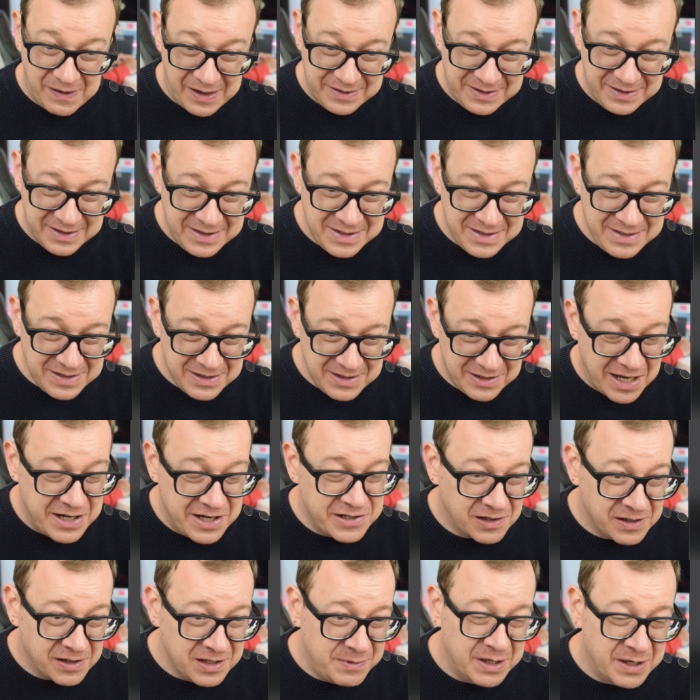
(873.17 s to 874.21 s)
I did this
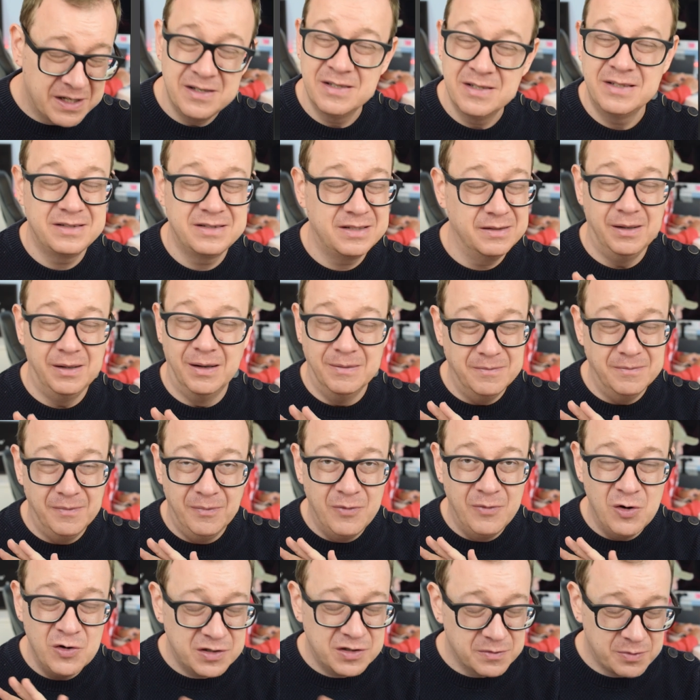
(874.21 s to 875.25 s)
intentionally because uh,
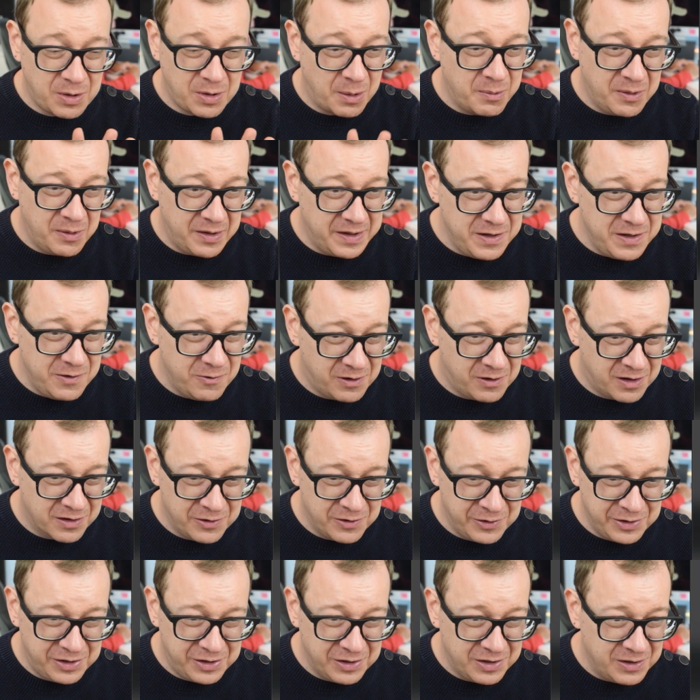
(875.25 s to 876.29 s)
most probably you are
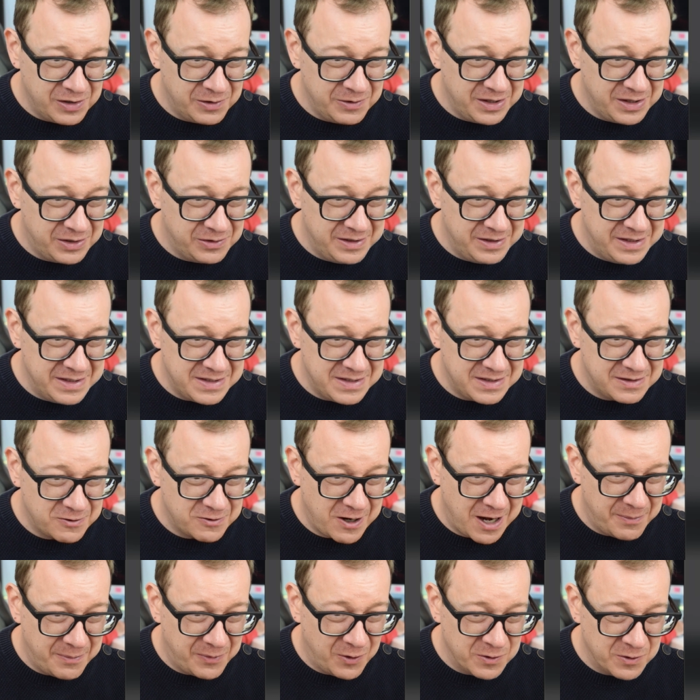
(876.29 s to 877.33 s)
going to go into this
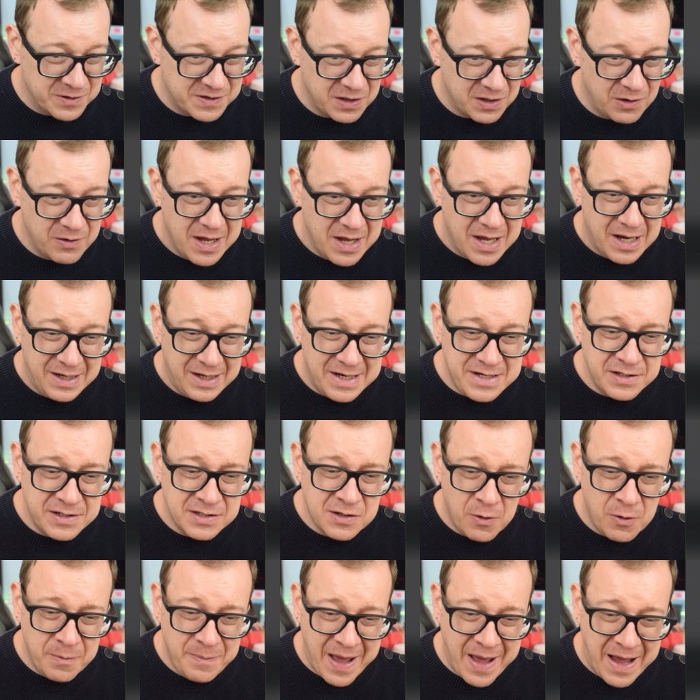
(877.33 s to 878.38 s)
trap also. Let's just
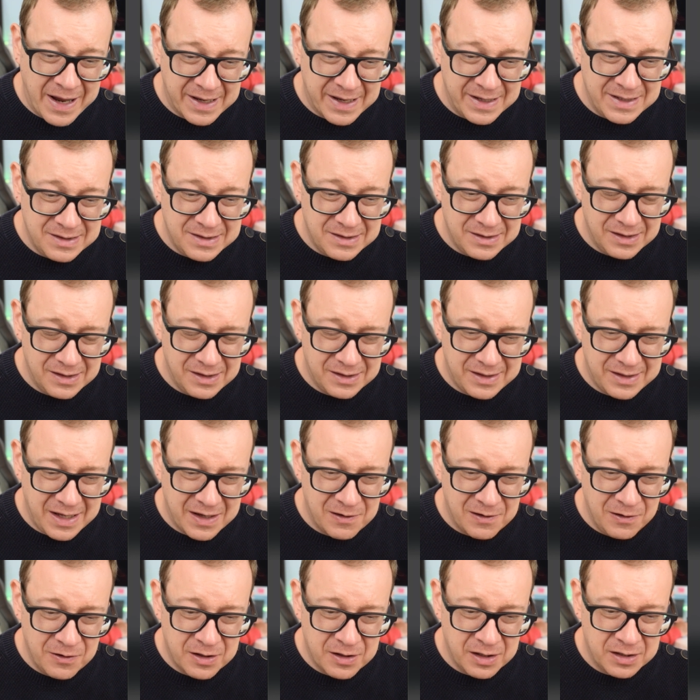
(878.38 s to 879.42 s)
go back and uh,
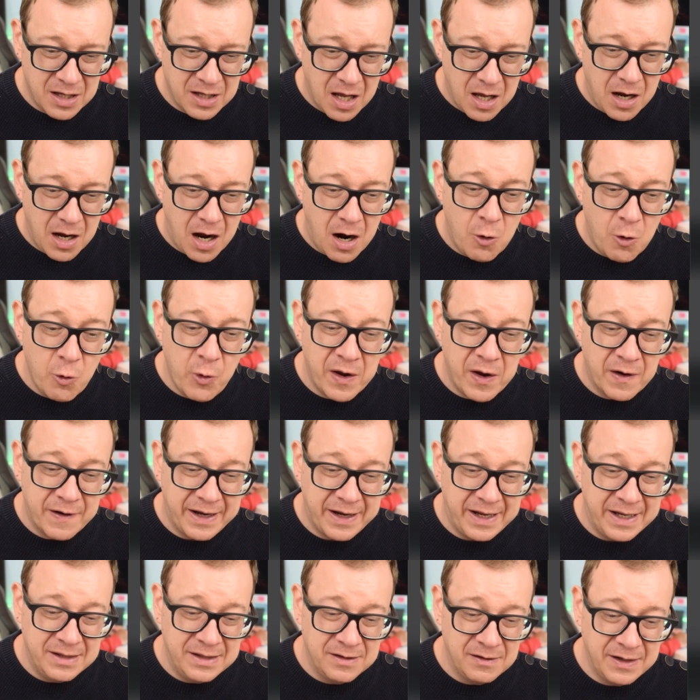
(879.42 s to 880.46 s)
take a look at how we are
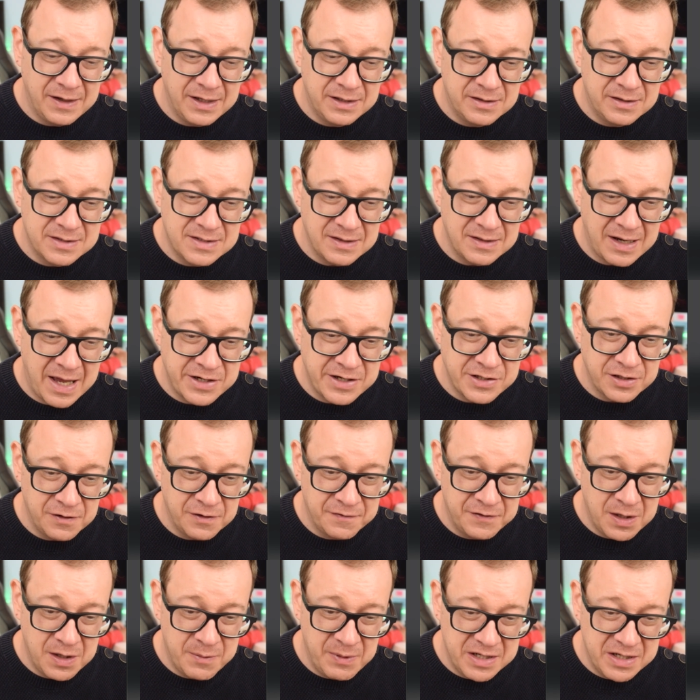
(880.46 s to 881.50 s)
handling the selection
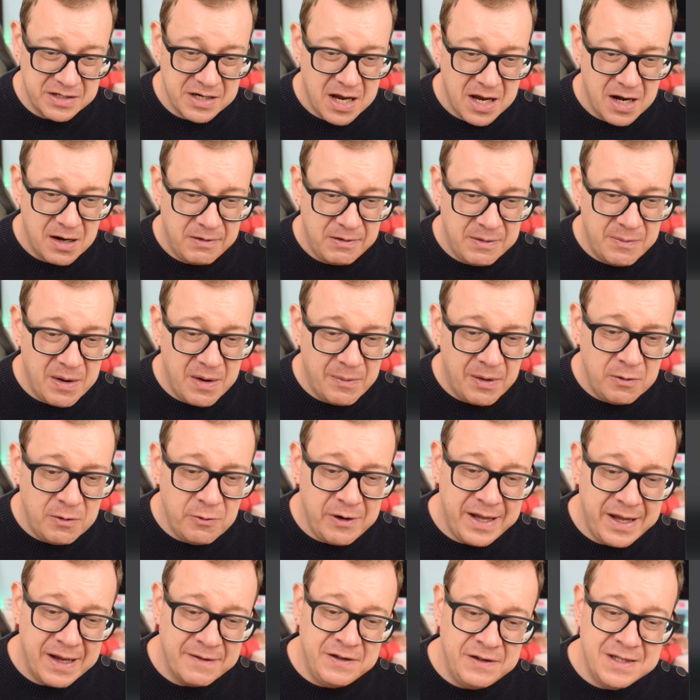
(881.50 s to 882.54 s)
of the image. Remember,
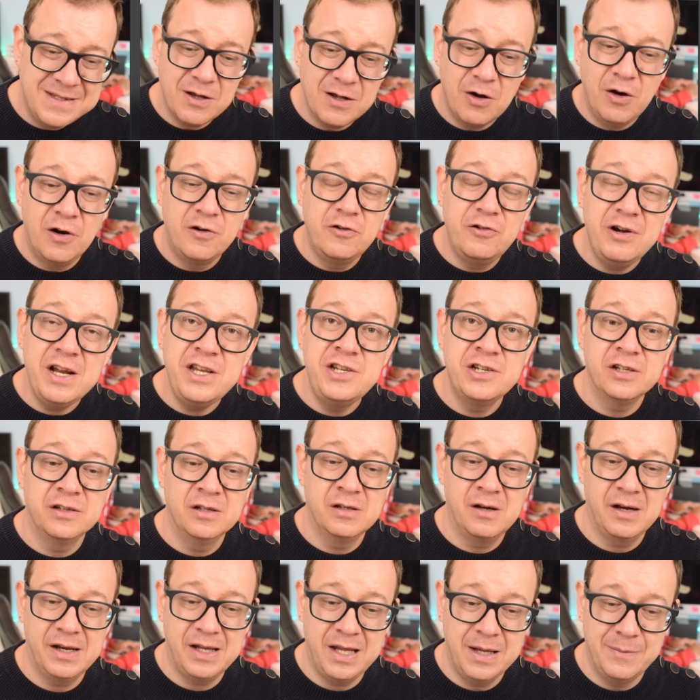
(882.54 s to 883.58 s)
we have this
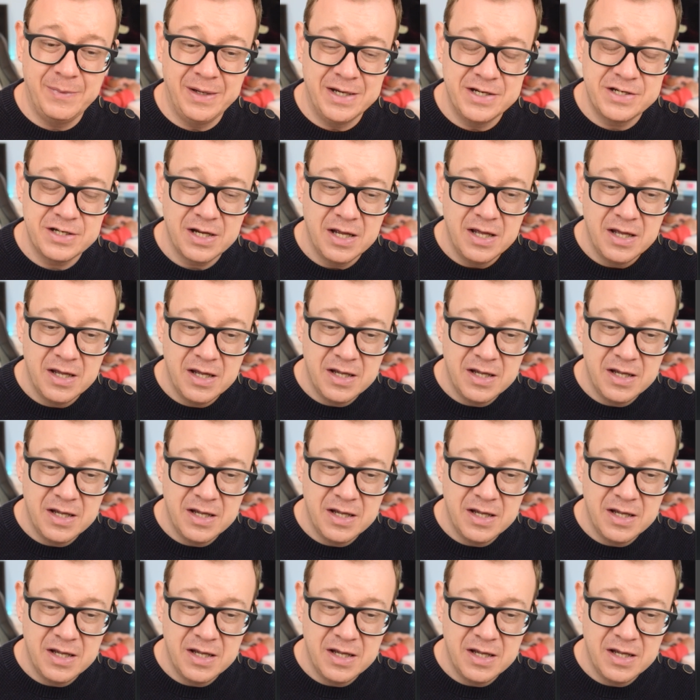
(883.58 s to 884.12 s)
original image.